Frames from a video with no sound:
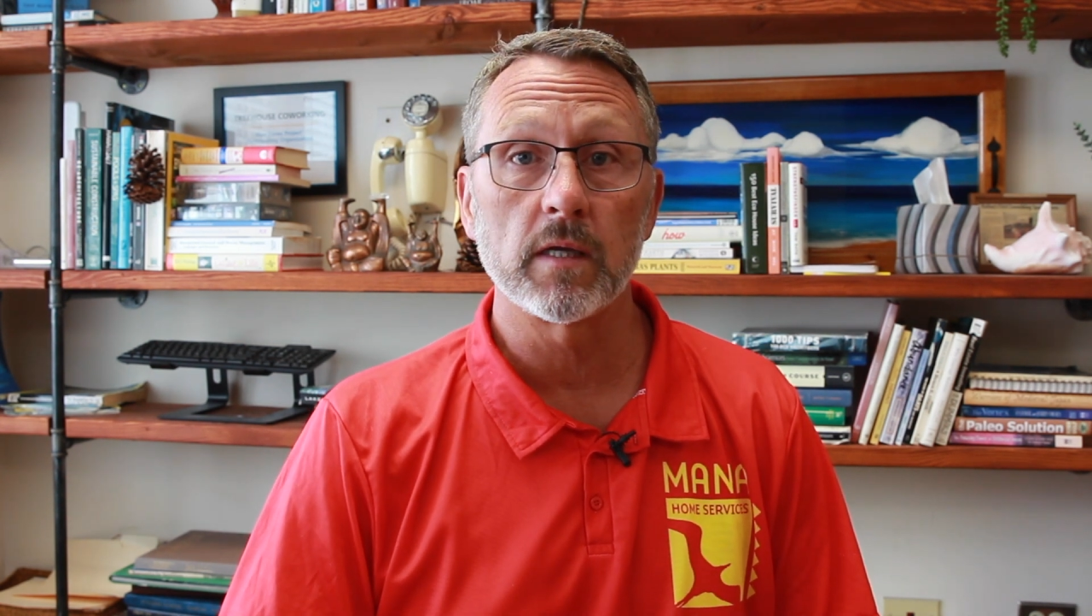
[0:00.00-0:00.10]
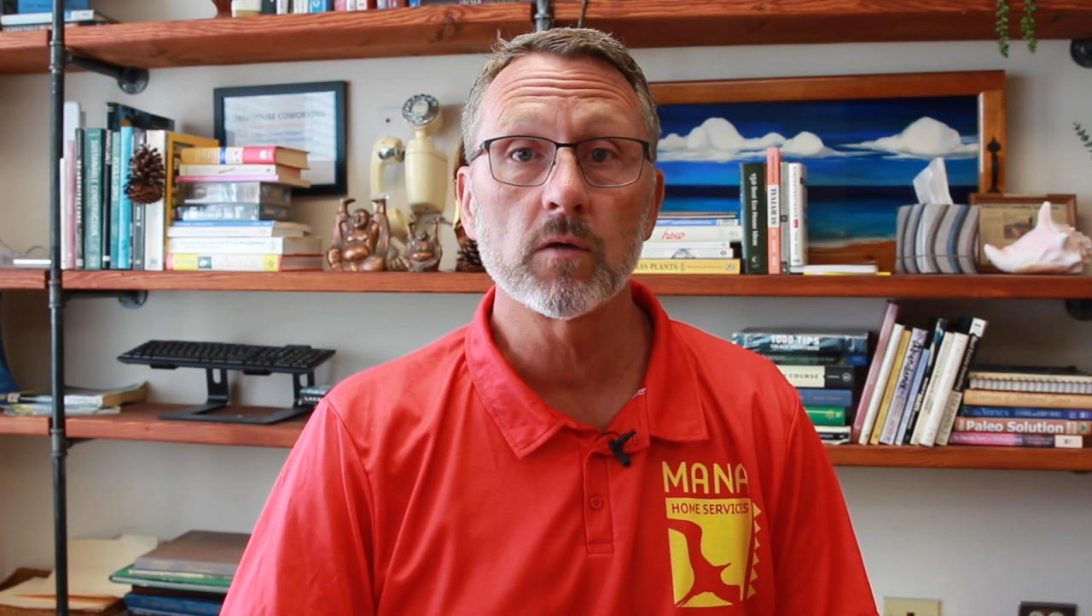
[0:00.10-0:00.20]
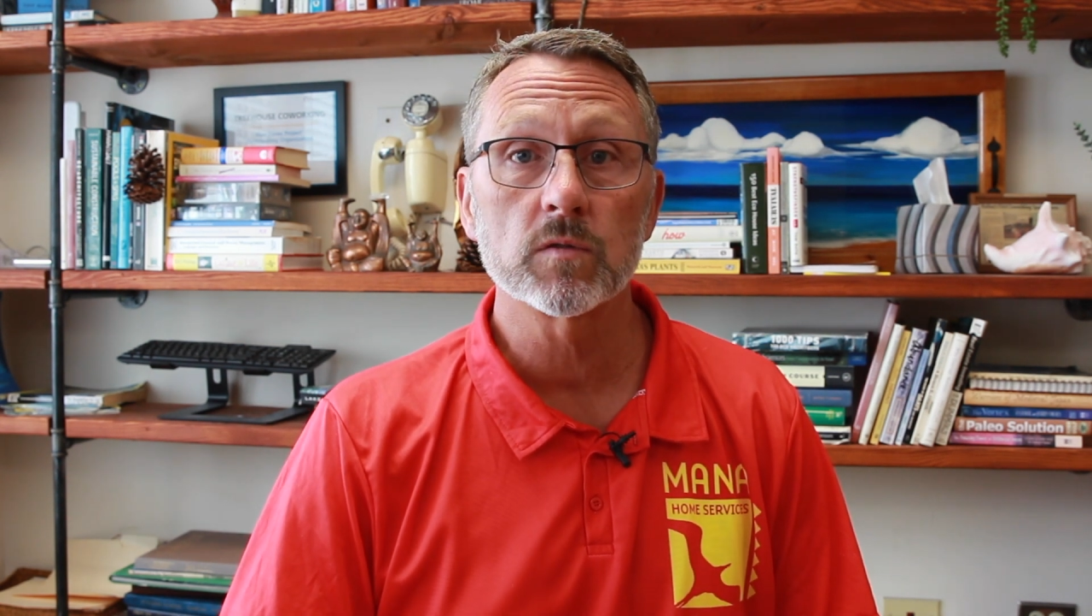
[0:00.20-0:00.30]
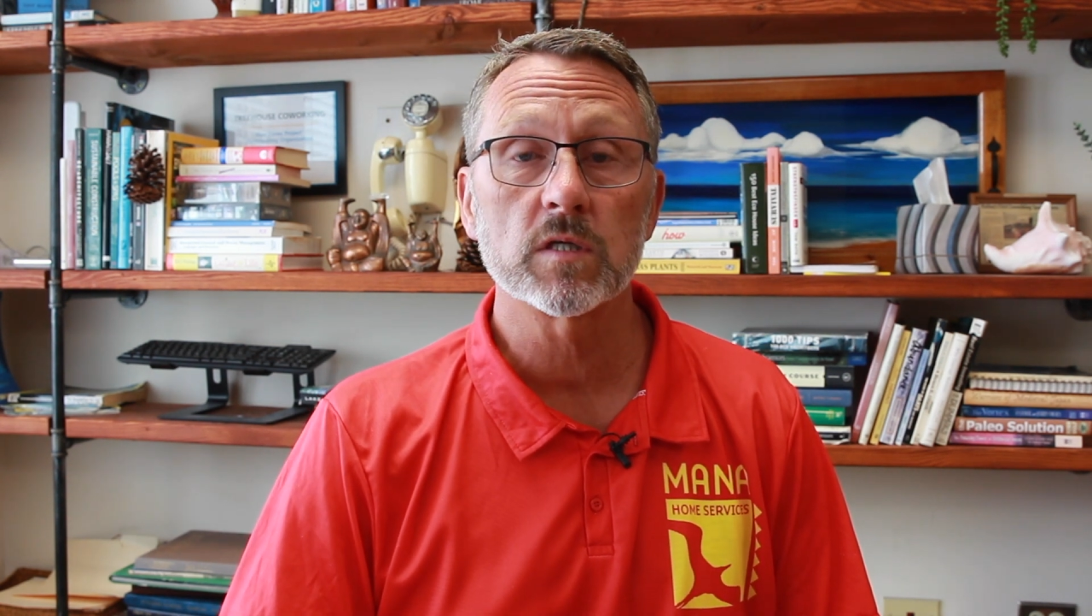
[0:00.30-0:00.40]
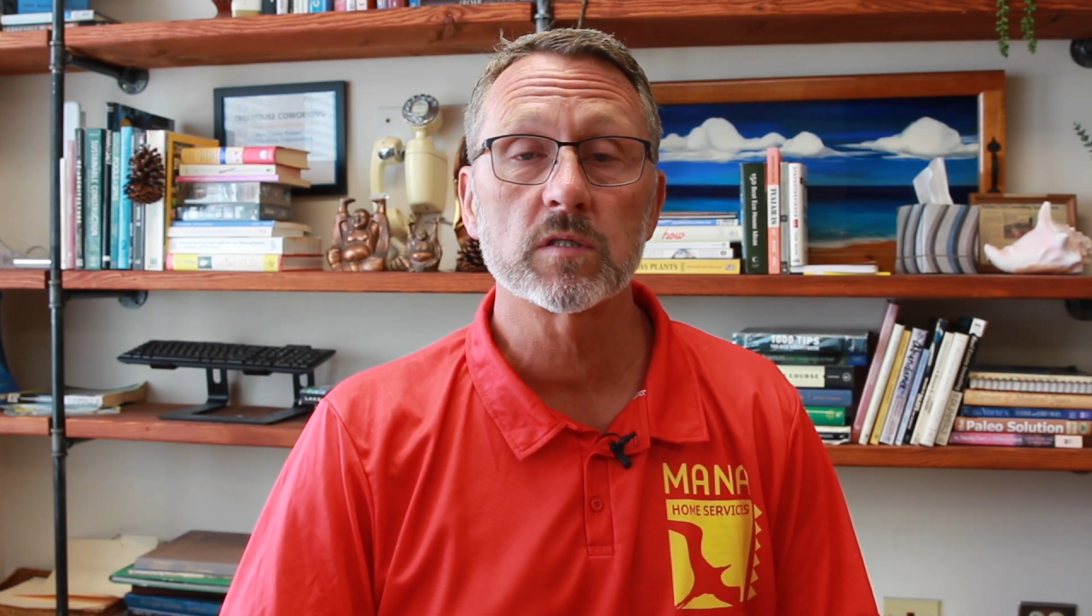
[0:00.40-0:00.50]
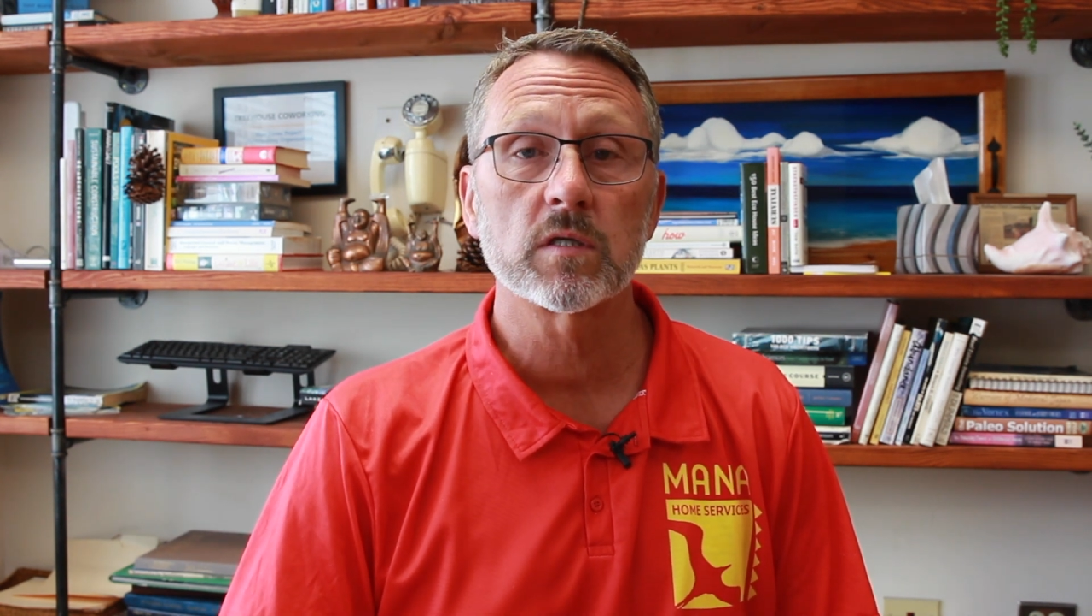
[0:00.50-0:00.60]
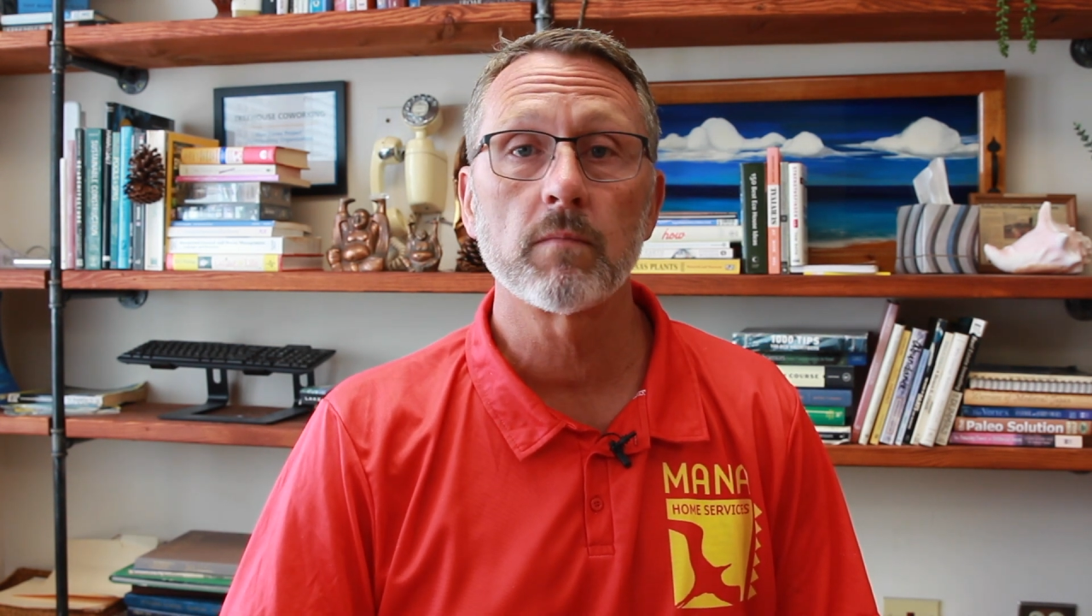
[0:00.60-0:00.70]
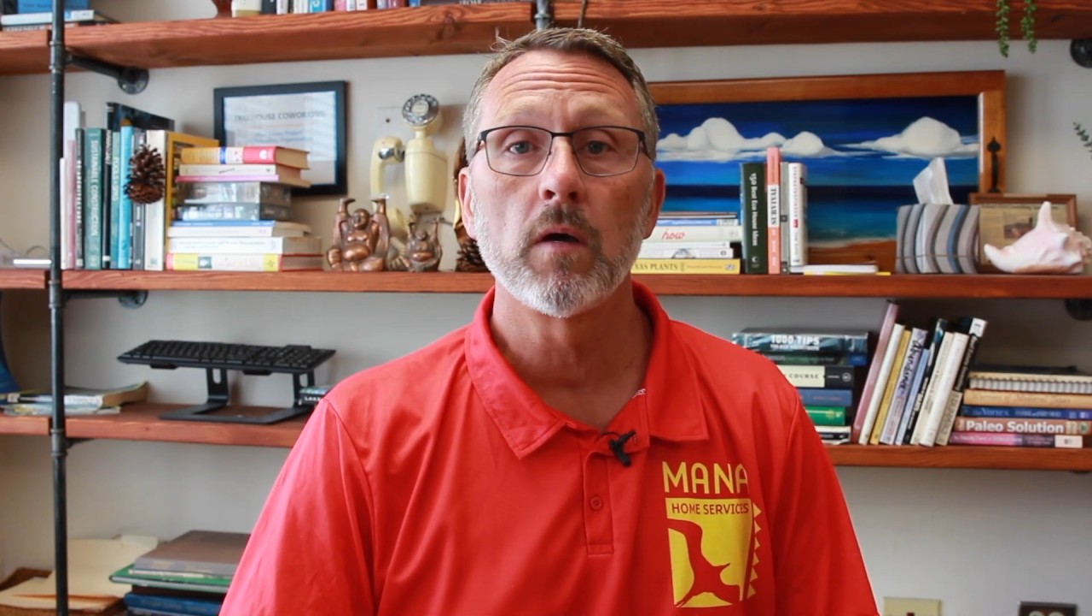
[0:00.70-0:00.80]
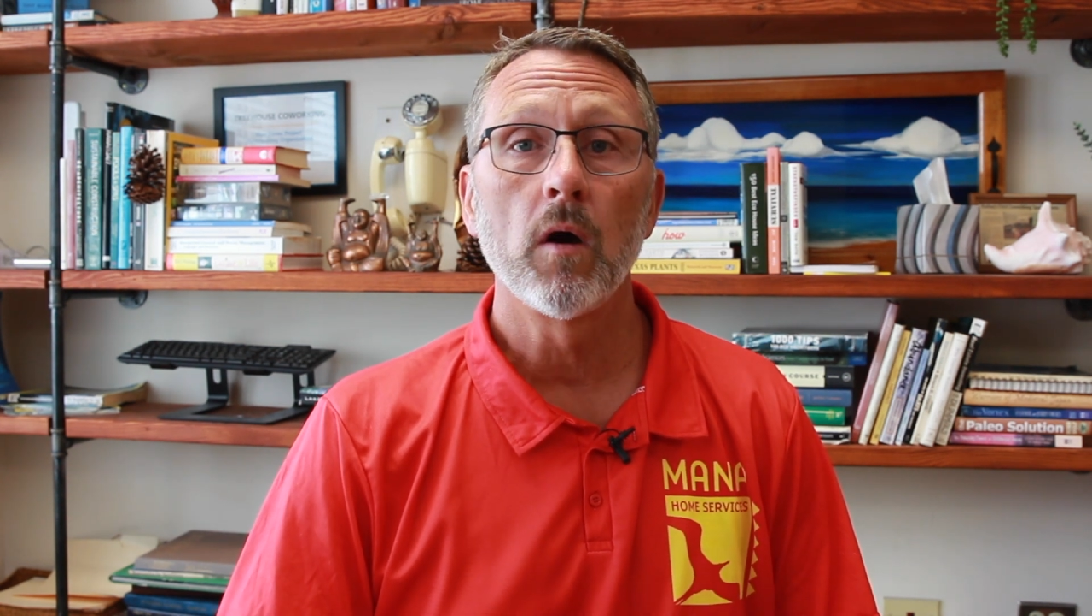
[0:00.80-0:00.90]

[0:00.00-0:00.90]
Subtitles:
ecosystem